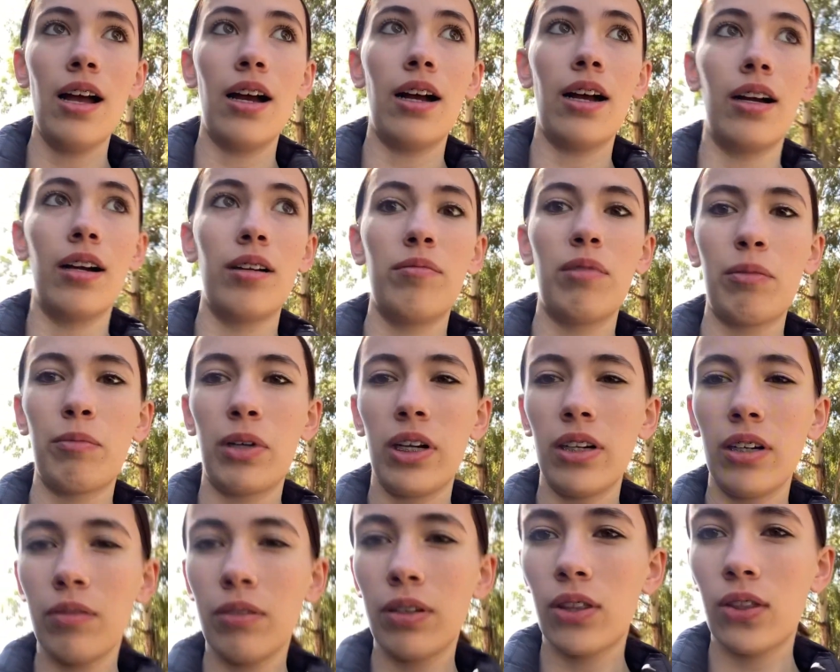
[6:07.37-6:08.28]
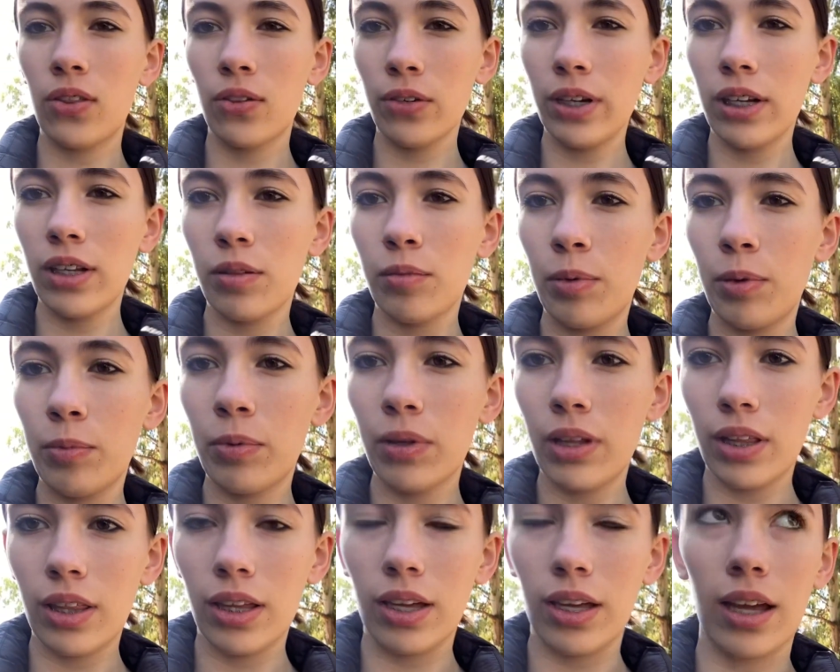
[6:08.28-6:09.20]
Um, I'm rounding with three other people,
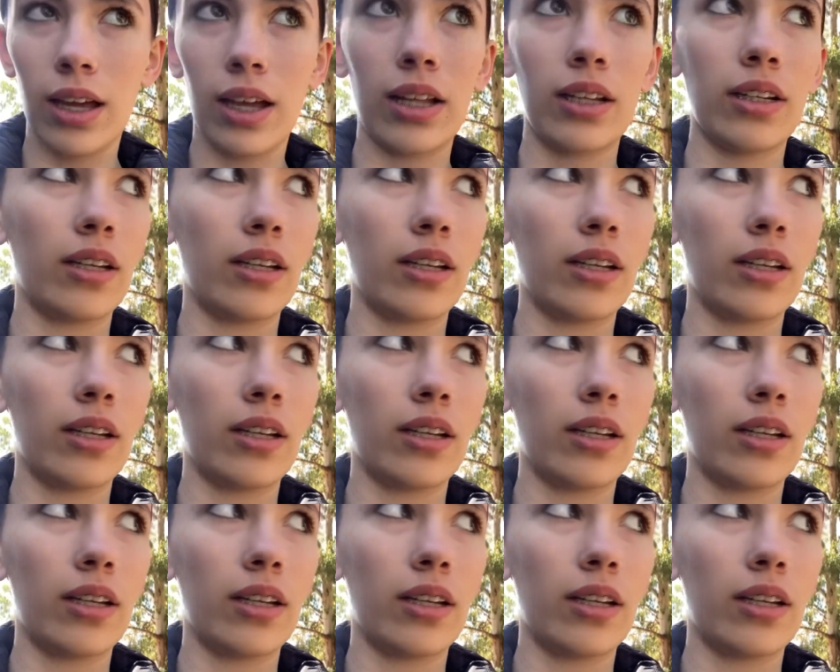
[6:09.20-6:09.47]
I think, and